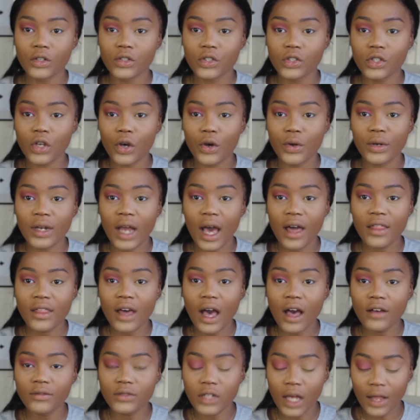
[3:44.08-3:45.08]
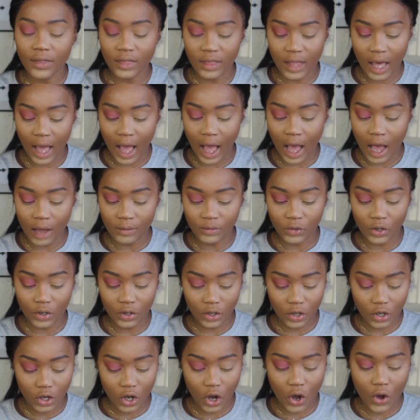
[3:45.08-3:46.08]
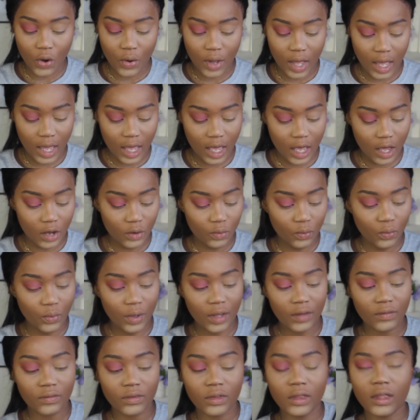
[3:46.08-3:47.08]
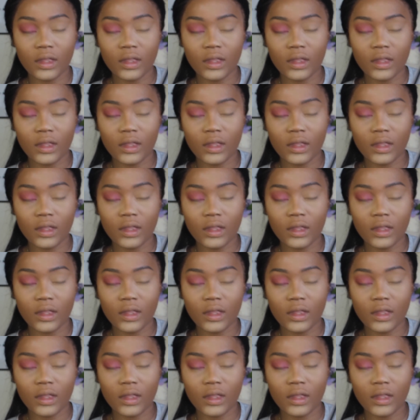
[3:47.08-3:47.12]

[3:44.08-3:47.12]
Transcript: So now that I've done that, I'm going to go in with